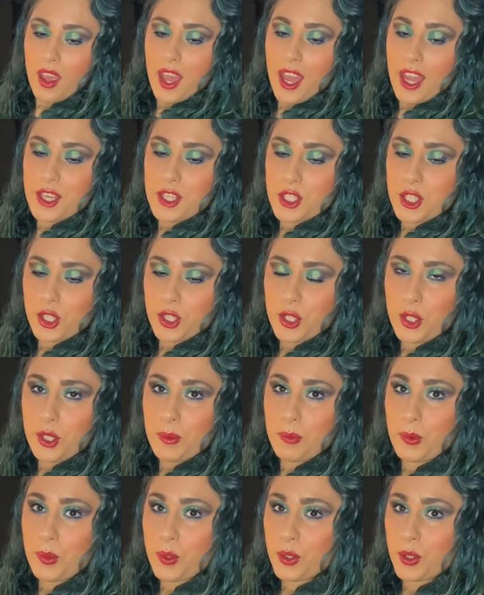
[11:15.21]
And to cook
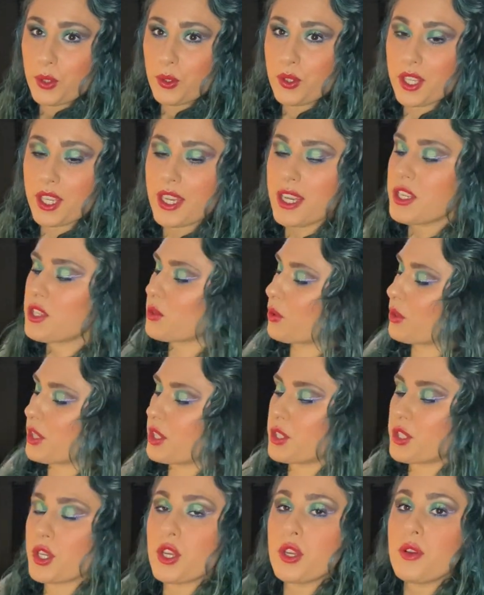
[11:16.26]
more Yorkies, all you
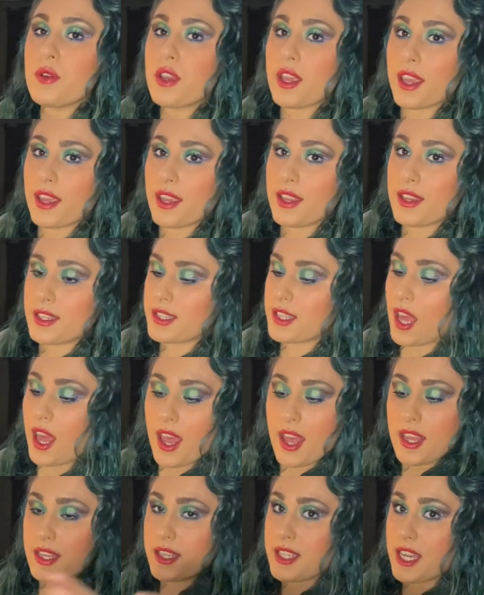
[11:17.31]
do is
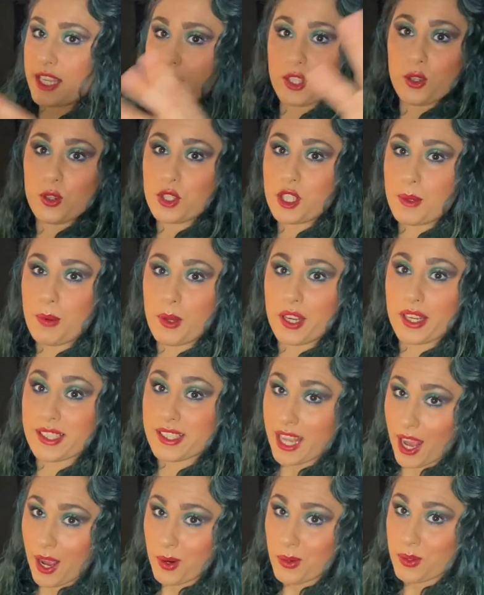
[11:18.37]
take the Yorkshire puddings
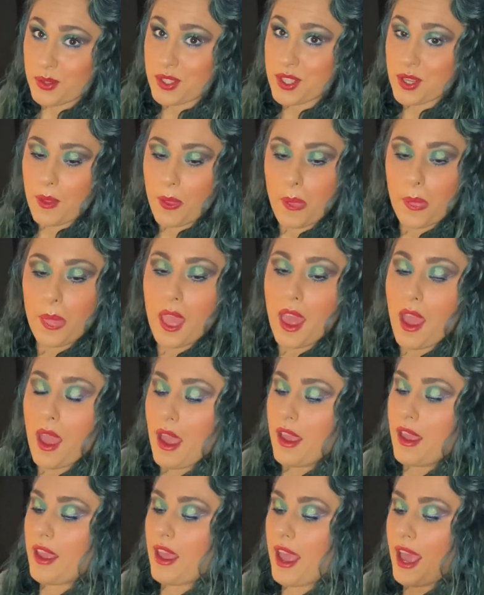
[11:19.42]
out
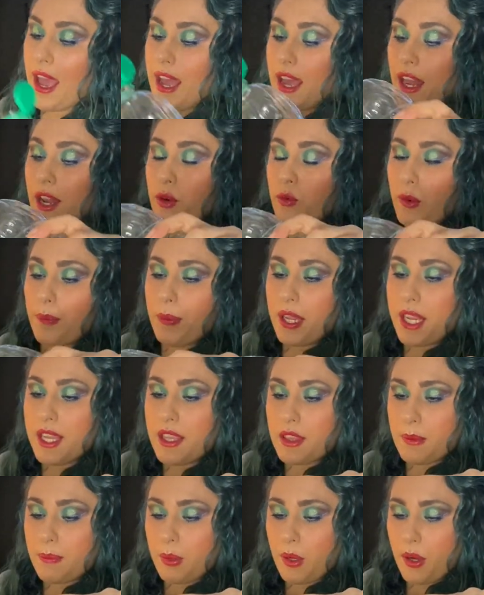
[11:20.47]
and repeat
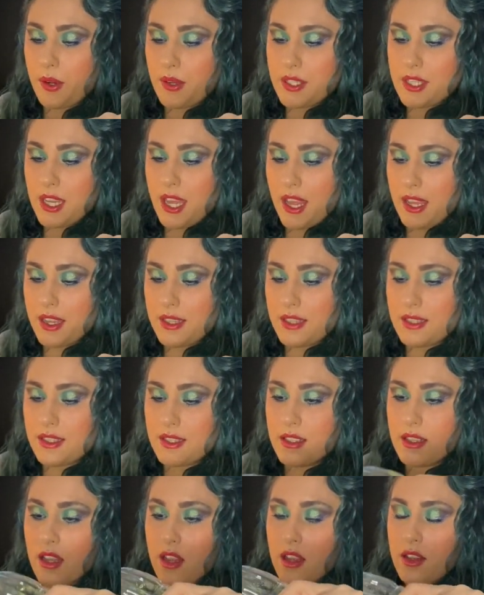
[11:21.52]
the
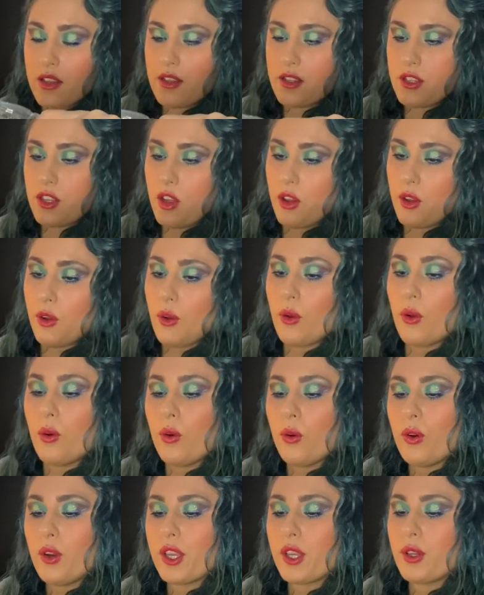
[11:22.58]
process. So
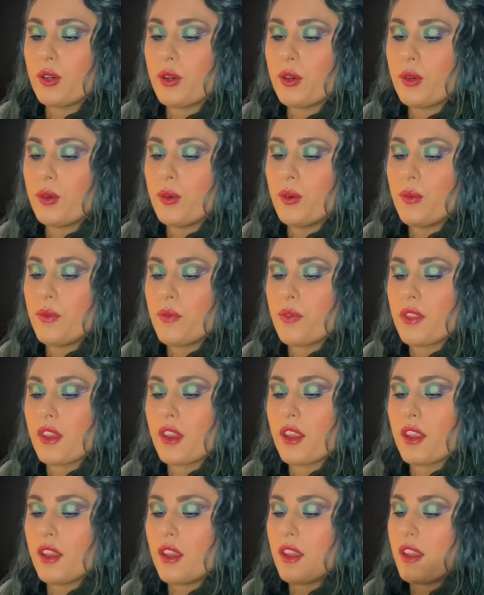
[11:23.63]
oil
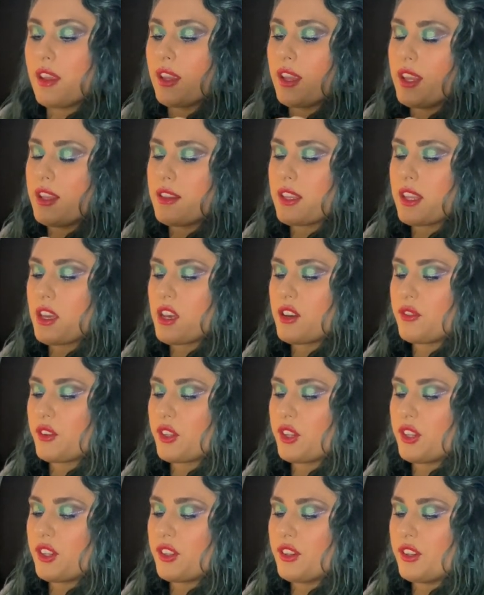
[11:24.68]
in the
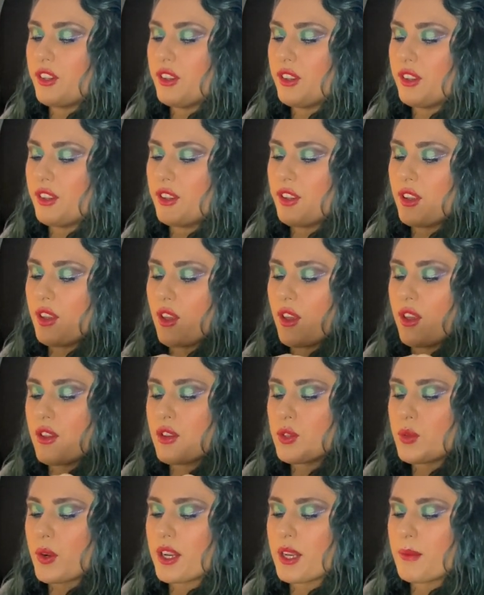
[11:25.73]
oven,
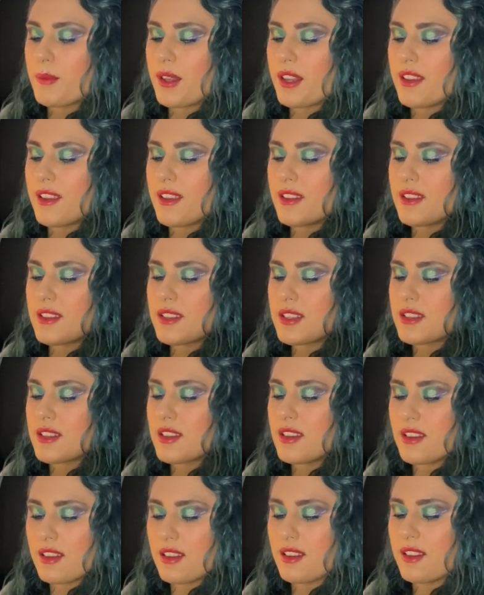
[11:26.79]
20 minutes,
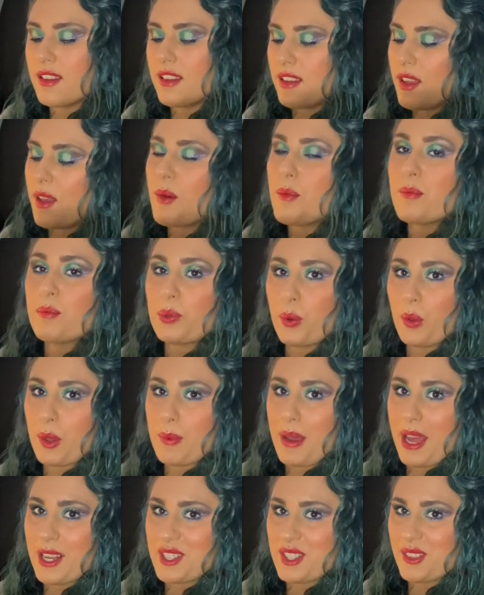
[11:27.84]
pour the
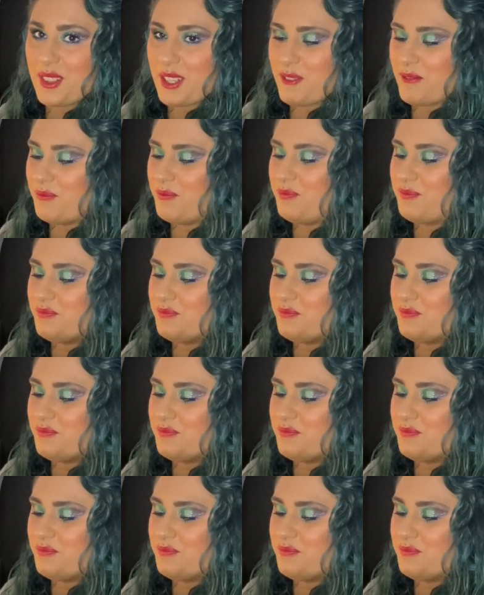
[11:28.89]
batter in.